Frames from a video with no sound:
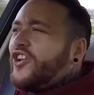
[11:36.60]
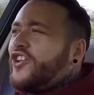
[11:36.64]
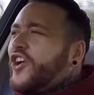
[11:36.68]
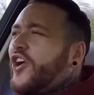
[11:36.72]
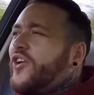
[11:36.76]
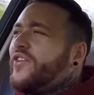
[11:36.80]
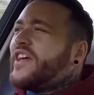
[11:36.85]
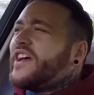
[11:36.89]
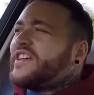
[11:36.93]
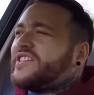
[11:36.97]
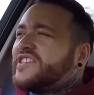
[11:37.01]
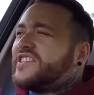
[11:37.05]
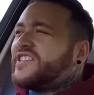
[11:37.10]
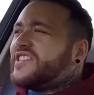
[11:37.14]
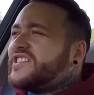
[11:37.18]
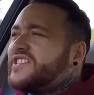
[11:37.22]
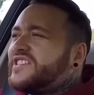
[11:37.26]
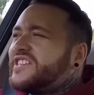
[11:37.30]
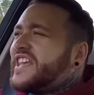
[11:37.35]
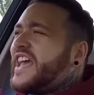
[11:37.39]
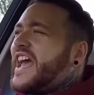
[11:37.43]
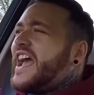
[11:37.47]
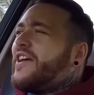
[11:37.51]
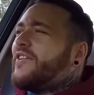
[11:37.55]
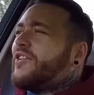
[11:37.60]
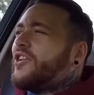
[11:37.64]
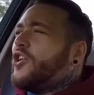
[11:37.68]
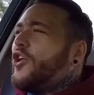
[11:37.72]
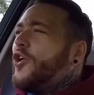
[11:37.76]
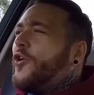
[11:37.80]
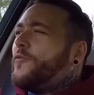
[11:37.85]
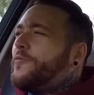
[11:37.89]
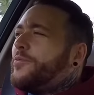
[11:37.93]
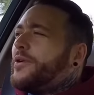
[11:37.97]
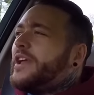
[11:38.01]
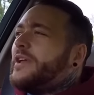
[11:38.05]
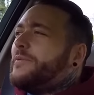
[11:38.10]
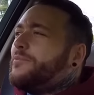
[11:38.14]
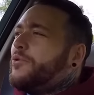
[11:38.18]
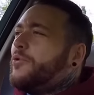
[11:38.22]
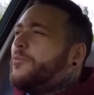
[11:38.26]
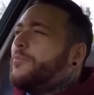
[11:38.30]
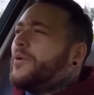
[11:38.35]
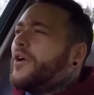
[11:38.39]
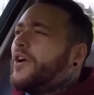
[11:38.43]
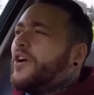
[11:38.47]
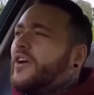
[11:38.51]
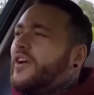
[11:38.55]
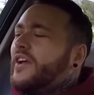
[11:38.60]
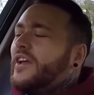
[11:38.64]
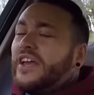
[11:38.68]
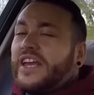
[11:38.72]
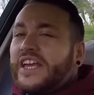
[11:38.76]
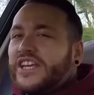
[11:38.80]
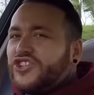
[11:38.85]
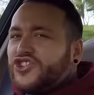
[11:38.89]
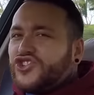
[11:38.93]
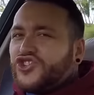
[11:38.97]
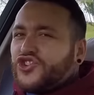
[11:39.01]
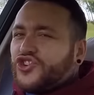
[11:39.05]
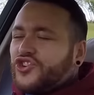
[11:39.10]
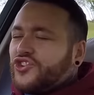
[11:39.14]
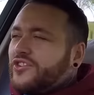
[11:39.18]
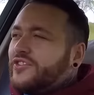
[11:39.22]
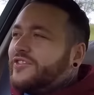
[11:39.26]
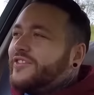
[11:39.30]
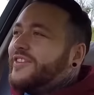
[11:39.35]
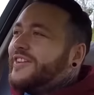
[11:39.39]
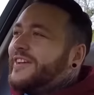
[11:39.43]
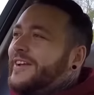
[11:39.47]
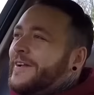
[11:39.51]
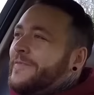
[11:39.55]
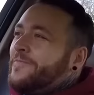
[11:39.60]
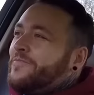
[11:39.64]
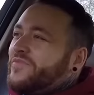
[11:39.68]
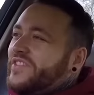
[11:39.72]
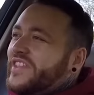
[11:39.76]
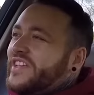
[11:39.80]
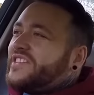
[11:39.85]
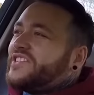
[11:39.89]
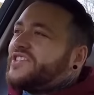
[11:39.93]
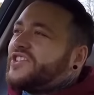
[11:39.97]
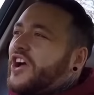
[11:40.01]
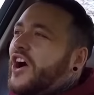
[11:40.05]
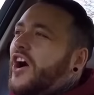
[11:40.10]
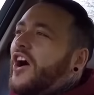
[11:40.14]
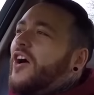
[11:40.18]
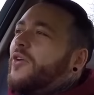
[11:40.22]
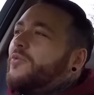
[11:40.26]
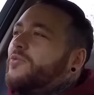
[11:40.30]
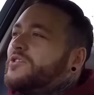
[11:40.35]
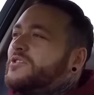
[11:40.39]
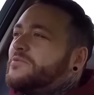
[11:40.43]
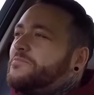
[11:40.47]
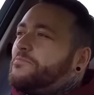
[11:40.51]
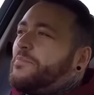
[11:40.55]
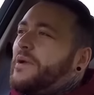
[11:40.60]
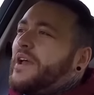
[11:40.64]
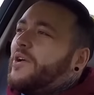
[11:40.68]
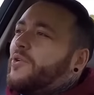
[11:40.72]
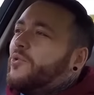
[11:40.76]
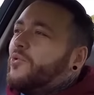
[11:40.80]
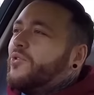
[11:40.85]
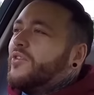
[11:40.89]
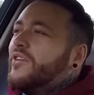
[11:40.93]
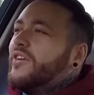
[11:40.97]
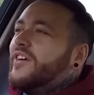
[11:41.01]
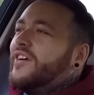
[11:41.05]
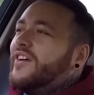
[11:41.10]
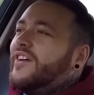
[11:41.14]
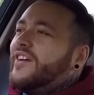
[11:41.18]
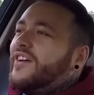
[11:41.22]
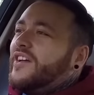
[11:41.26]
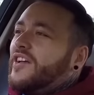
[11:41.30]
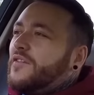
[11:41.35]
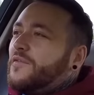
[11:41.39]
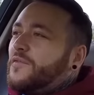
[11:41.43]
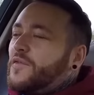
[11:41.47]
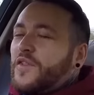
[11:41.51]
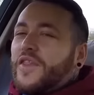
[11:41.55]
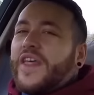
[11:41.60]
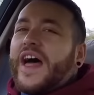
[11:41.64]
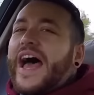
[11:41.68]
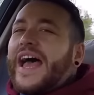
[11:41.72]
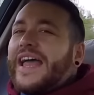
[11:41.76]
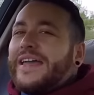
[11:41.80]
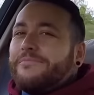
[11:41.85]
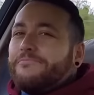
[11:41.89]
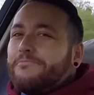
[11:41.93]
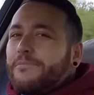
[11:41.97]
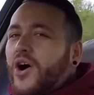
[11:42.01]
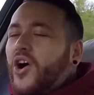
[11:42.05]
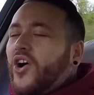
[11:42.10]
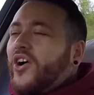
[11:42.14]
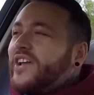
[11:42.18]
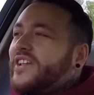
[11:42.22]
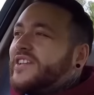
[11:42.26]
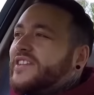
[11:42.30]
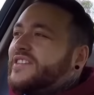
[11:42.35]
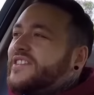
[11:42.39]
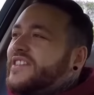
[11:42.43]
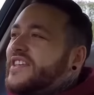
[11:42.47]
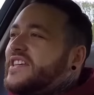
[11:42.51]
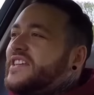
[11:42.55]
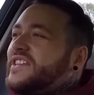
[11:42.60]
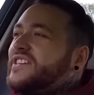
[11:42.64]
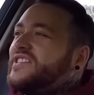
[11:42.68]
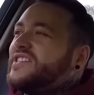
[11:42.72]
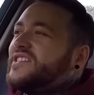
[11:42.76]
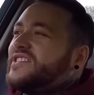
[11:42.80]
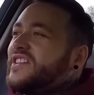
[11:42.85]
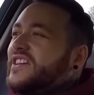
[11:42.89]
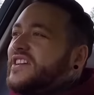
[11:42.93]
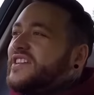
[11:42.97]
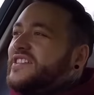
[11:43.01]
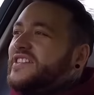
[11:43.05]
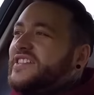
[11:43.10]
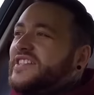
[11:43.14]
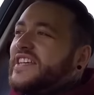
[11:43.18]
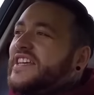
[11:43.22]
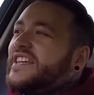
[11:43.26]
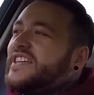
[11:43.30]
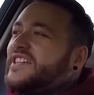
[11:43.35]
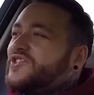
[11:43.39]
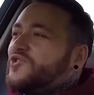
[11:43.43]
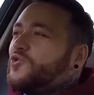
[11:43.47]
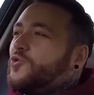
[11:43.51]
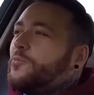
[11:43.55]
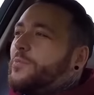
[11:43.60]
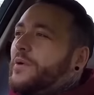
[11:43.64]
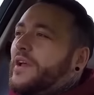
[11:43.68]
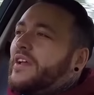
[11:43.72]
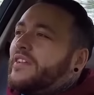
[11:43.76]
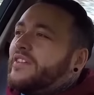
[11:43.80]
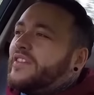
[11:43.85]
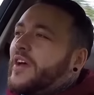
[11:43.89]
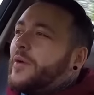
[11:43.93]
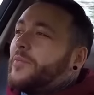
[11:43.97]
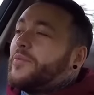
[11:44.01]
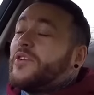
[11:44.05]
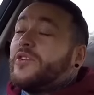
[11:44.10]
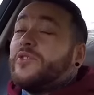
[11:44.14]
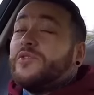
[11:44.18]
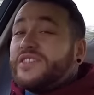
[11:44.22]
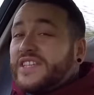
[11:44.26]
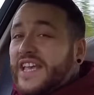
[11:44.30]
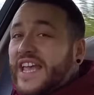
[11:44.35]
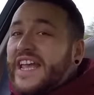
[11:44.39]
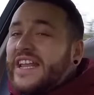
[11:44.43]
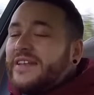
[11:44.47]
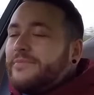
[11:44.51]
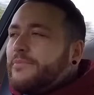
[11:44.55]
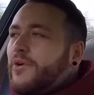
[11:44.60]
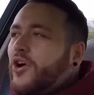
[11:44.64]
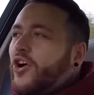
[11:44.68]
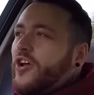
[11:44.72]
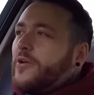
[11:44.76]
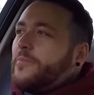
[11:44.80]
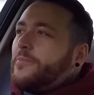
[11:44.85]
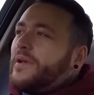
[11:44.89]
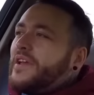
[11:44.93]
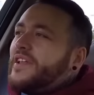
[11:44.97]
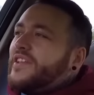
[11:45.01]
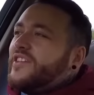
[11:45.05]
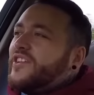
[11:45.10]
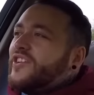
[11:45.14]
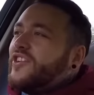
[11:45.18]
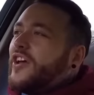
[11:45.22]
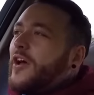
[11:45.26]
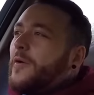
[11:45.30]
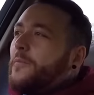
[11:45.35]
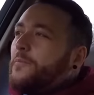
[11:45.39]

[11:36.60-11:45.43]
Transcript: know that's going to scare a lot of people, but it shouldn't. This car was built for that in mind. These diesel BMWs, in my opinion, are